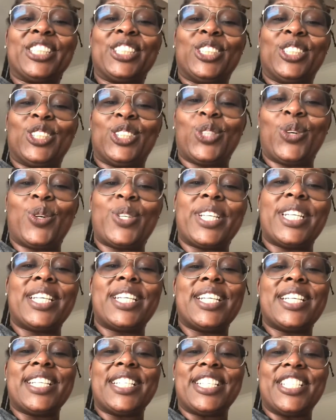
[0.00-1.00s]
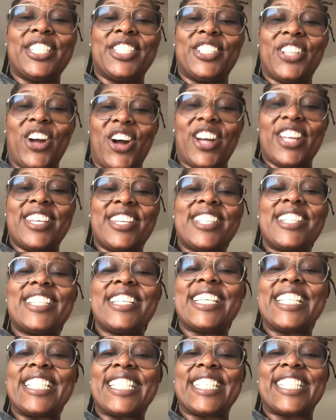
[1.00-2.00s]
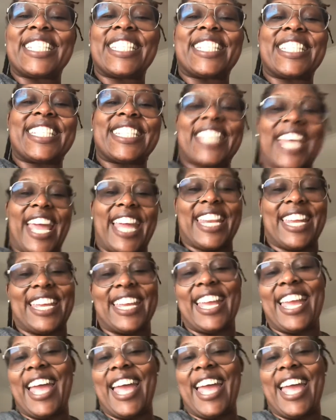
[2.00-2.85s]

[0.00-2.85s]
Jody Dunn said.